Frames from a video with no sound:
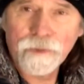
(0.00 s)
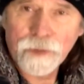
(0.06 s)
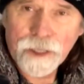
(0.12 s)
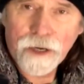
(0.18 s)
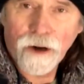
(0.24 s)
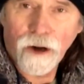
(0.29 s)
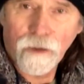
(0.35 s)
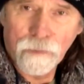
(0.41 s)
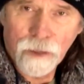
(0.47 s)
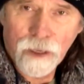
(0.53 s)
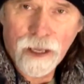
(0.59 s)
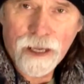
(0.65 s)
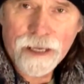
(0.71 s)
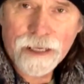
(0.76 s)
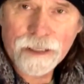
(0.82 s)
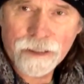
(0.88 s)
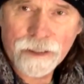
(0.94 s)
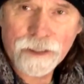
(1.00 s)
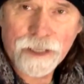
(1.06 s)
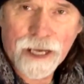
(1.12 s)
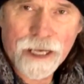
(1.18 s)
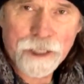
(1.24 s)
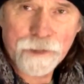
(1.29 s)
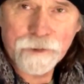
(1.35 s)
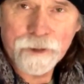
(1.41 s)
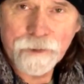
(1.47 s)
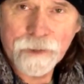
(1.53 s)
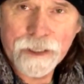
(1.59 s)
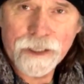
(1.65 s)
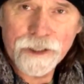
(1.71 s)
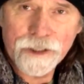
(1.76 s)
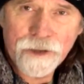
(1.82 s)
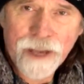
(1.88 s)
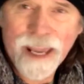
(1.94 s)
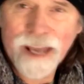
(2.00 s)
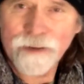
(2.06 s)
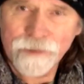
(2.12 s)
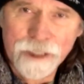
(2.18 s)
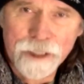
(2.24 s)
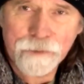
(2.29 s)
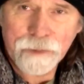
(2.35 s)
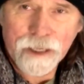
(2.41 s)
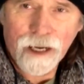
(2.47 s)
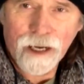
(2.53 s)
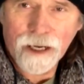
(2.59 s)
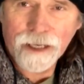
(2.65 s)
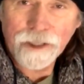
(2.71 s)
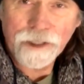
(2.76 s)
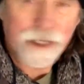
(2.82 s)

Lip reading: they call blind attachments because you can't reach behind. You